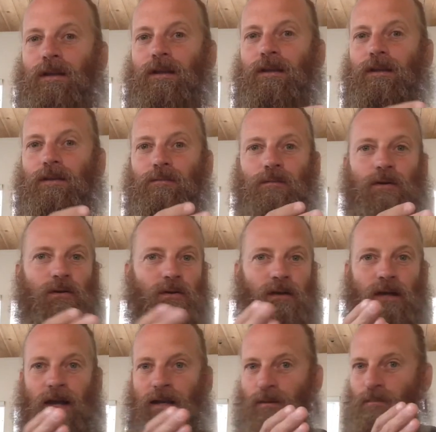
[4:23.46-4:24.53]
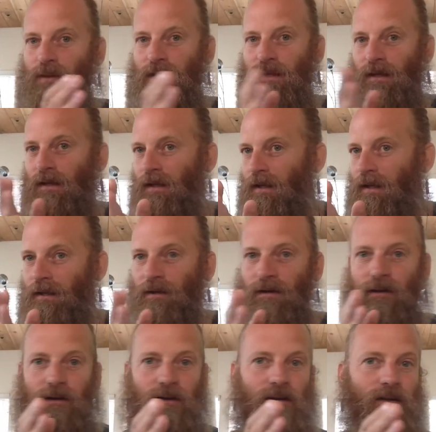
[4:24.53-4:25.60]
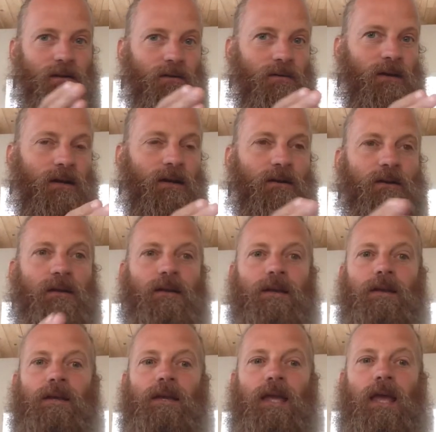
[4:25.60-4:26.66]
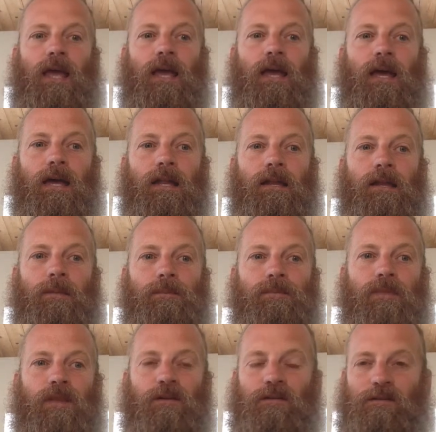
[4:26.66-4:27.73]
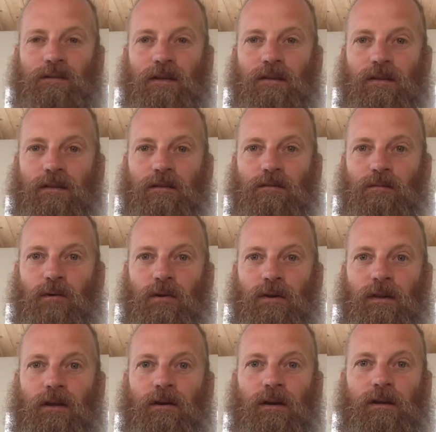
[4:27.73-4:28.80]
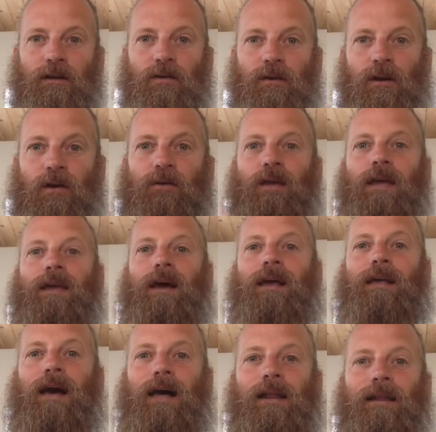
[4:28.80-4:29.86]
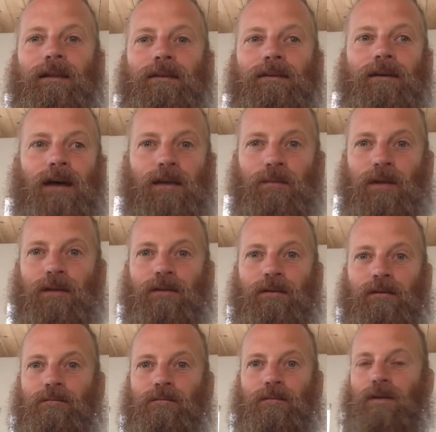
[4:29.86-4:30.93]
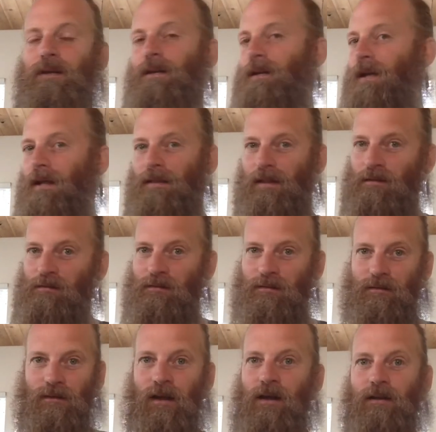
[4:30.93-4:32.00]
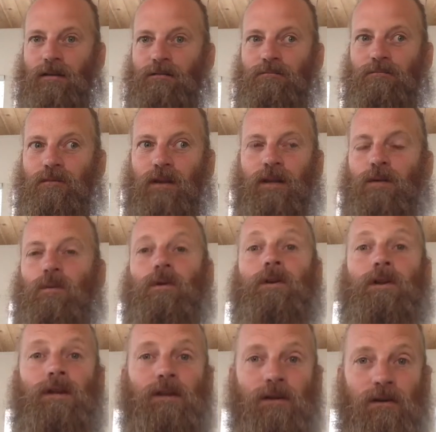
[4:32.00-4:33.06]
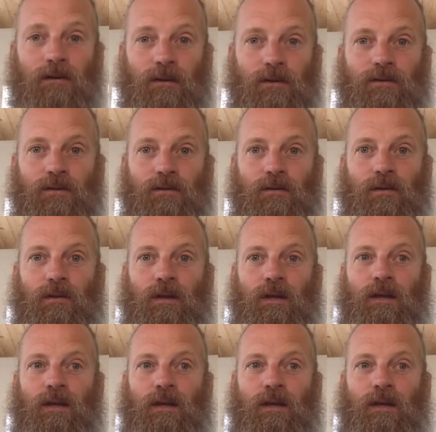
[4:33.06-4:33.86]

You're kind of peeking in, you're looking around, and you're seeing that there's more in there, and you're going, okay, I got it, I'm in. And that's not anywhere near the truth.